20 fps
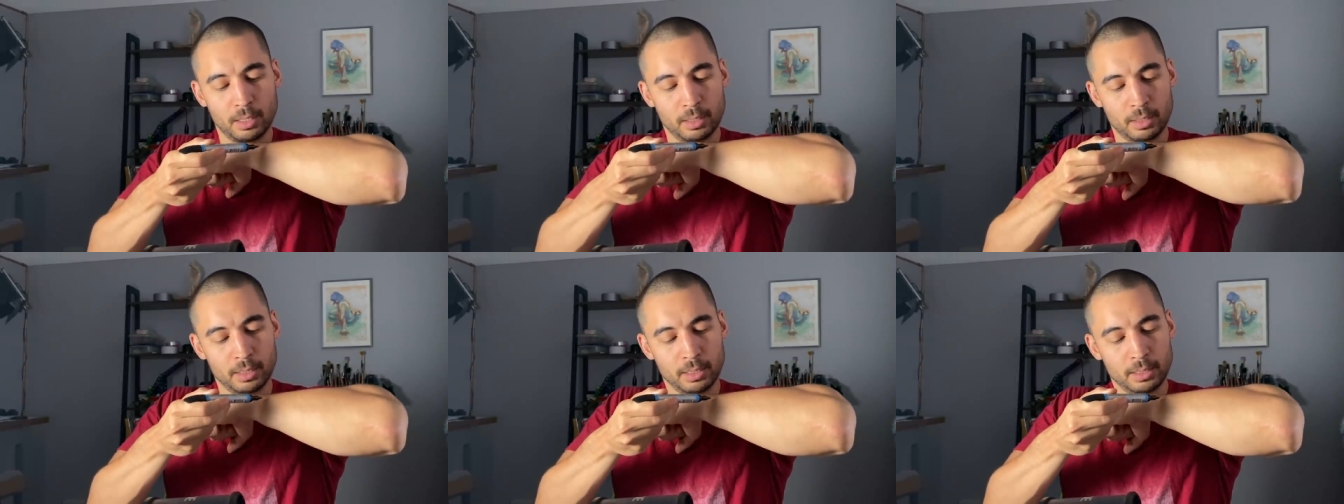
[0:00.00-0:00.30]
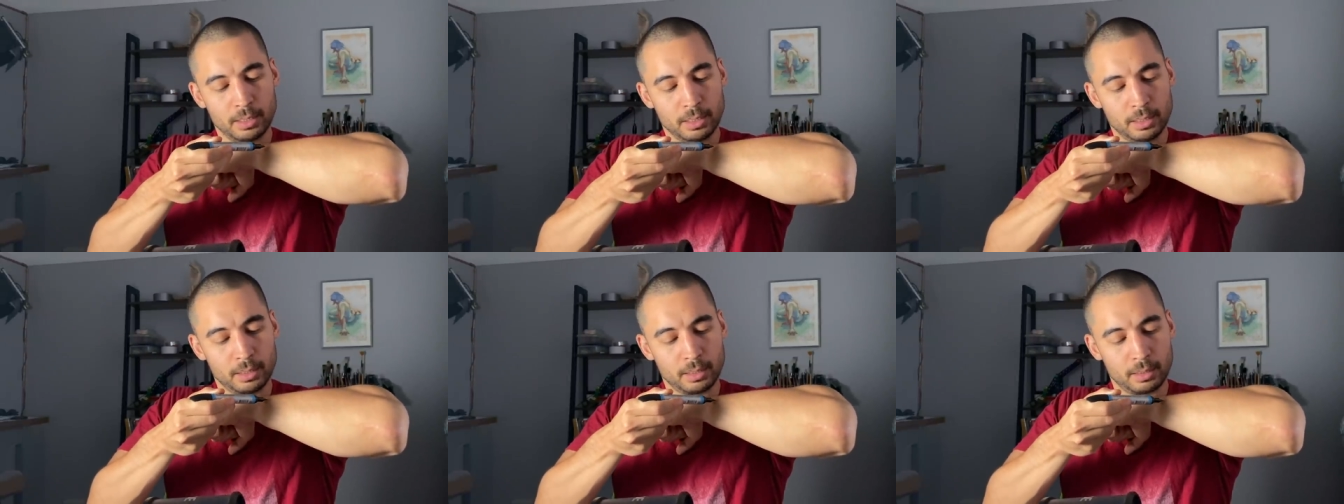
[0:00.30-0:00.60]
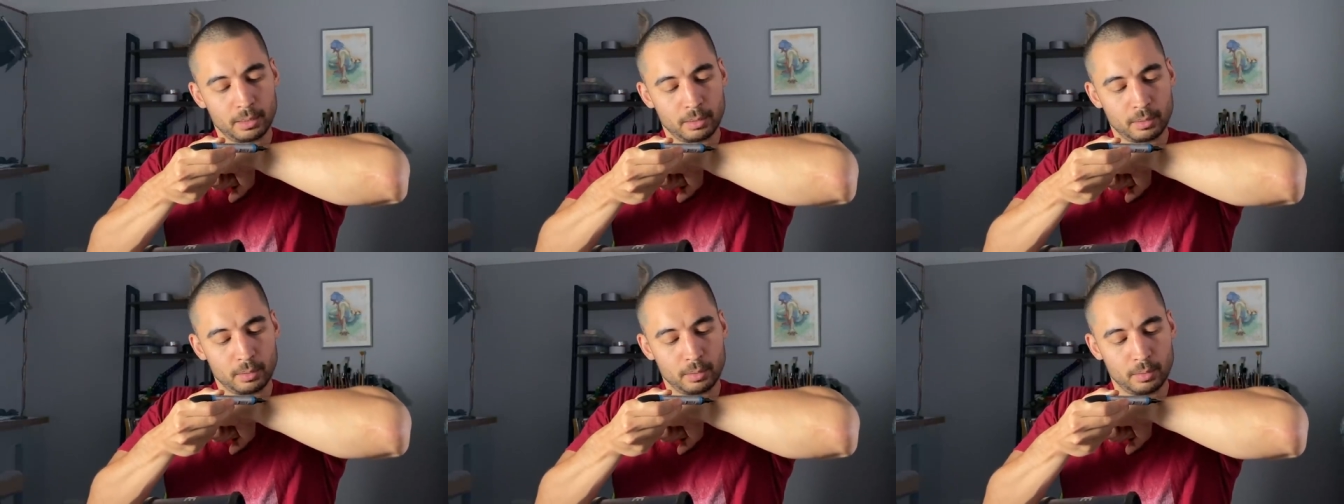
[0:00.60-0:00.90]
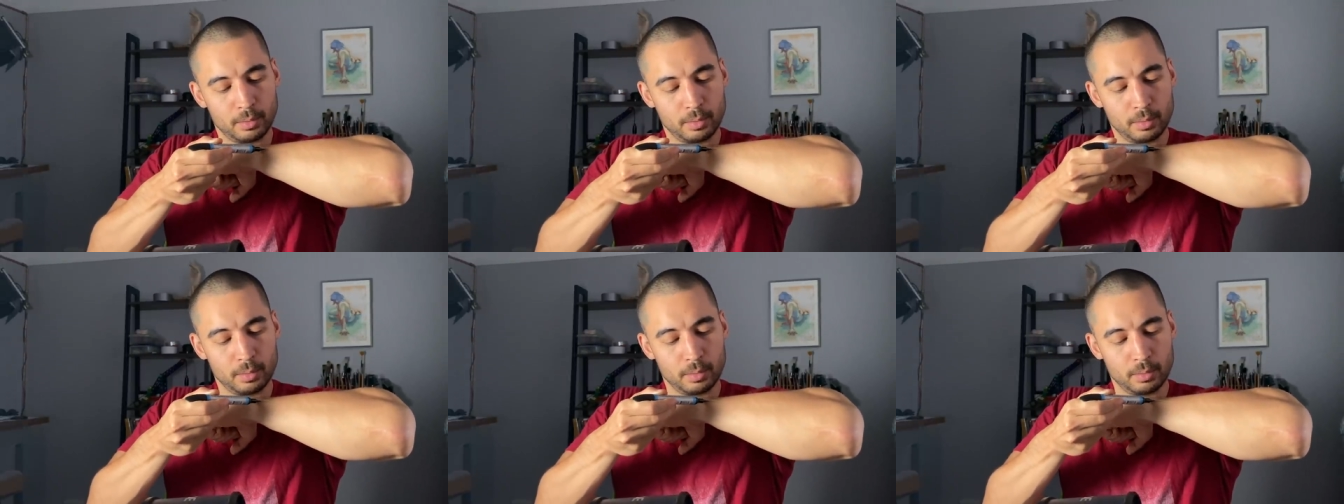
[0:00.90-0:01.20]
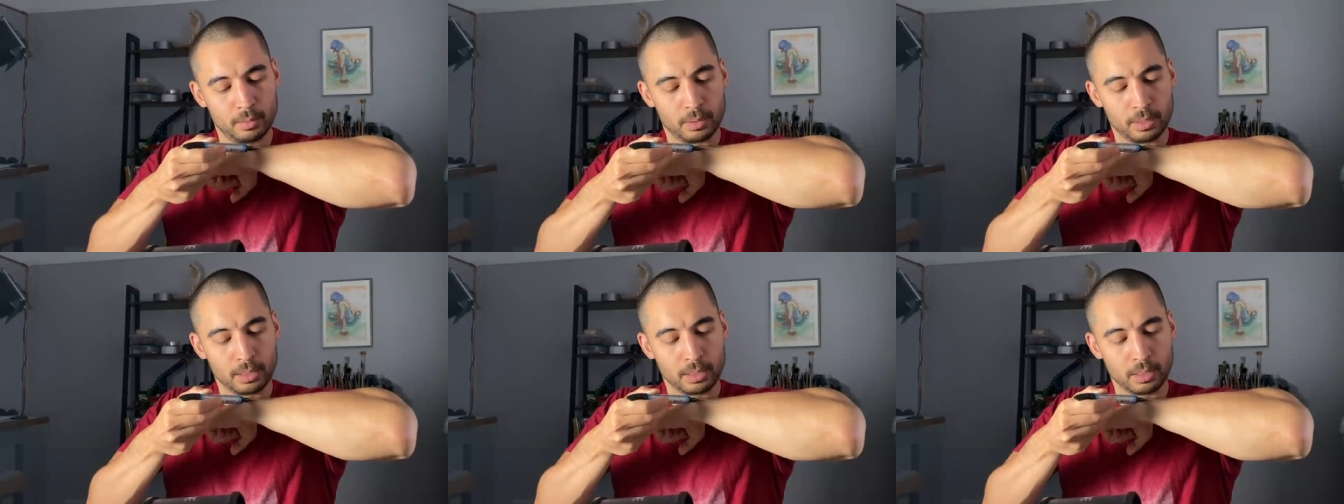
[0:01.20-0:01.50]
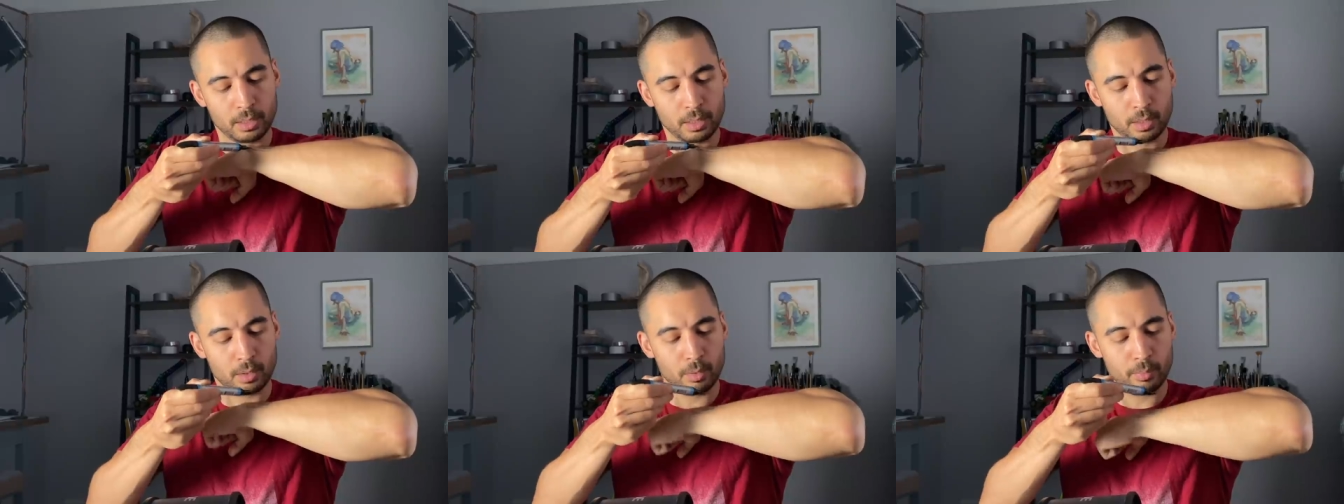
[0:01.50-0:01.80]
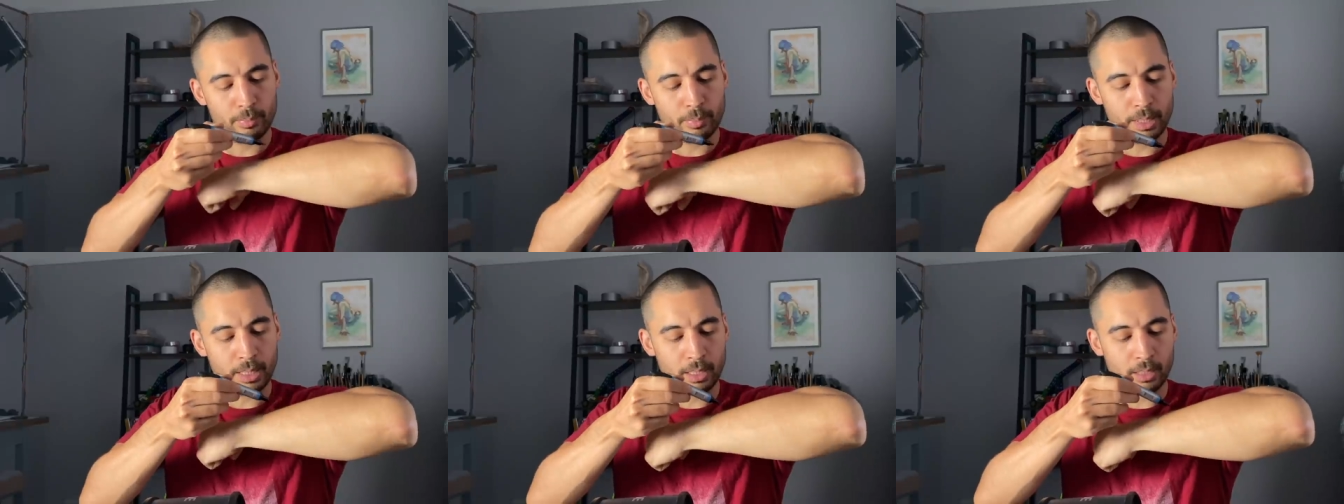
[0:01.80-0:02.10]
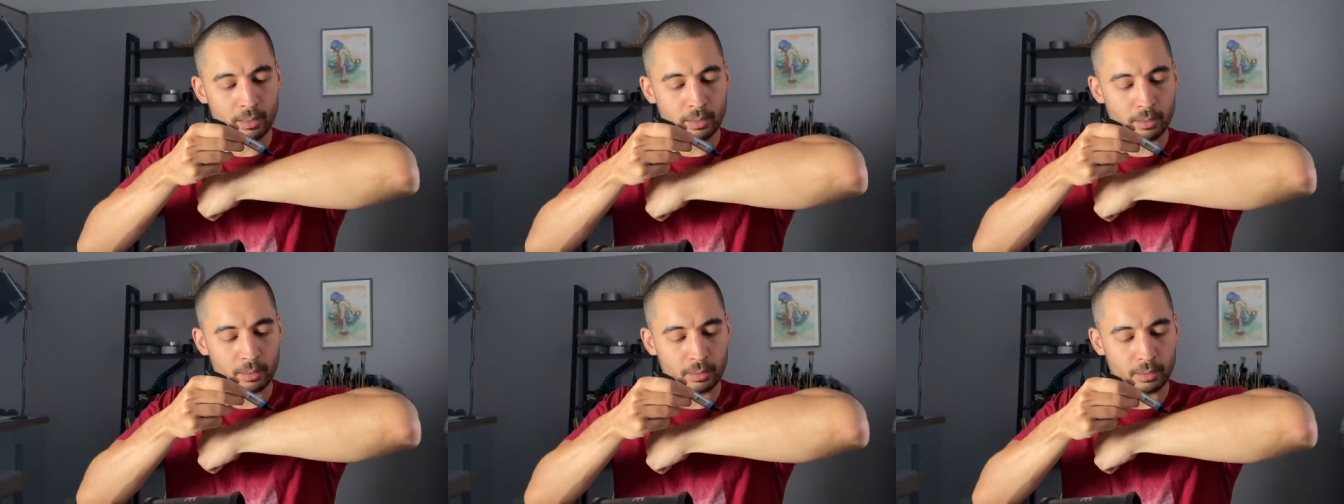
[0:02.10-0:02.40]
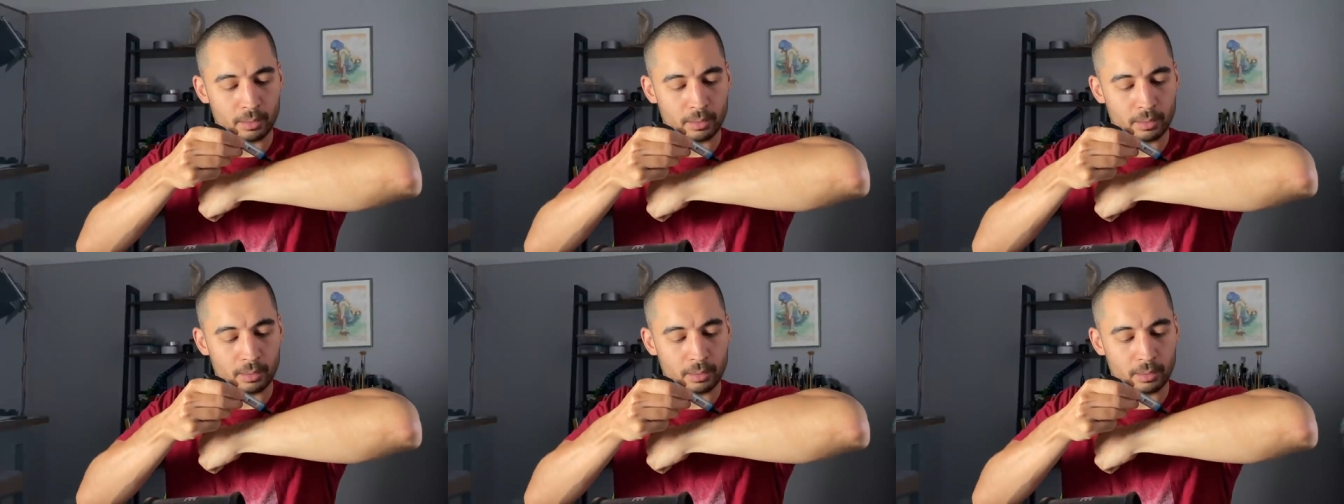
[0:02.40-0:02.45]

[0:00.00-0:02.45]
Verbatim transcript: this is all, this whole bit